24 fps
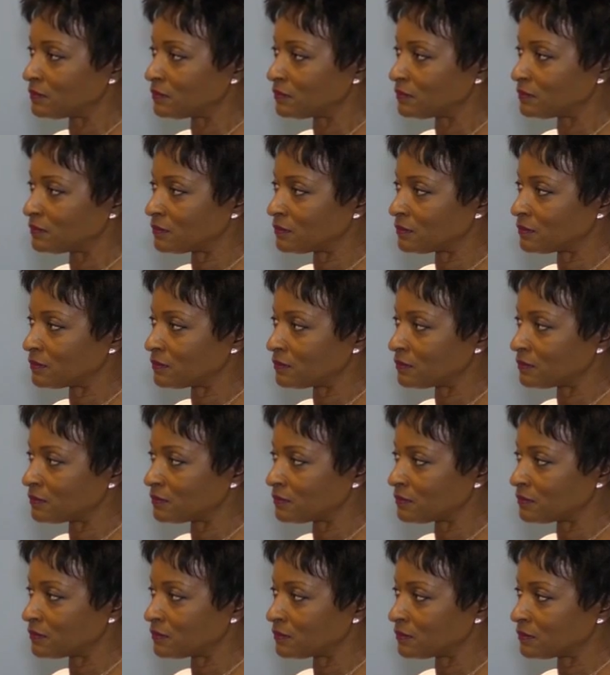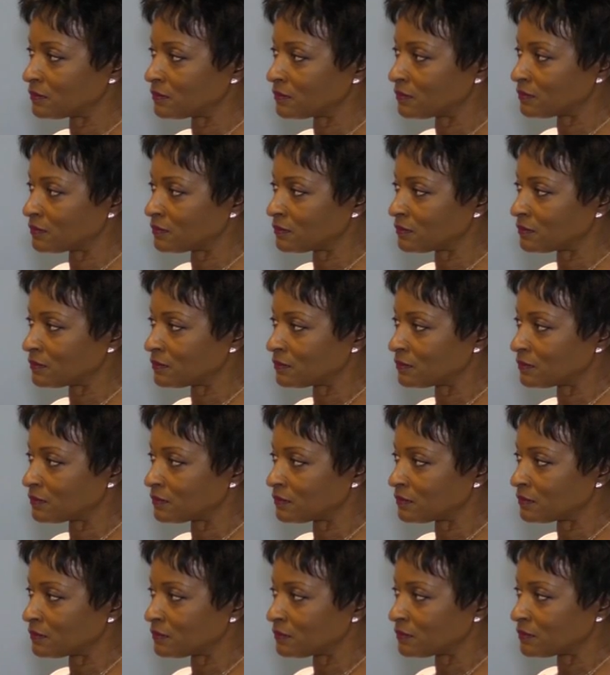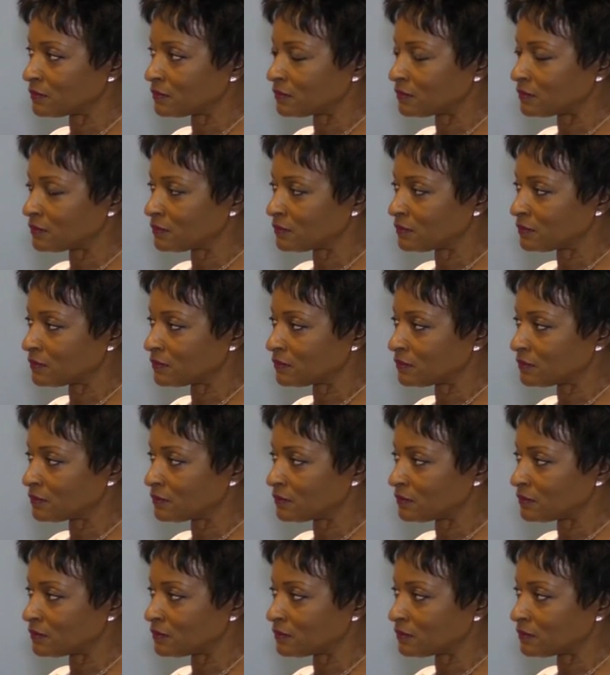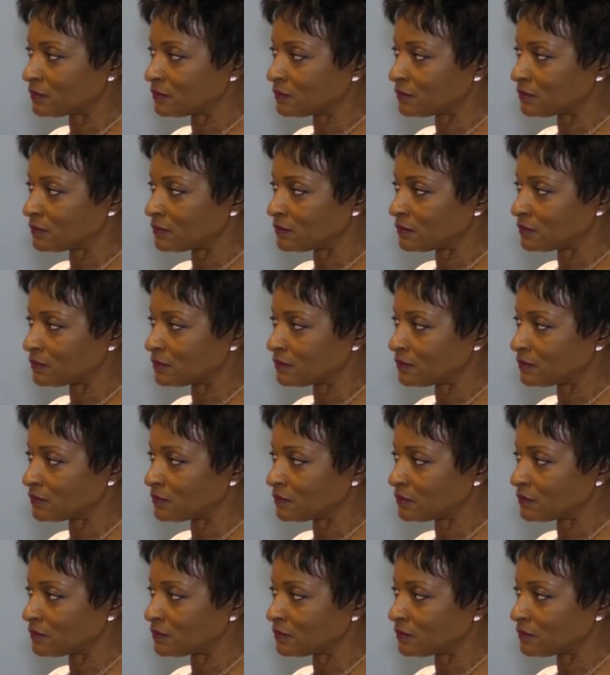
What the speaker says: [no speech]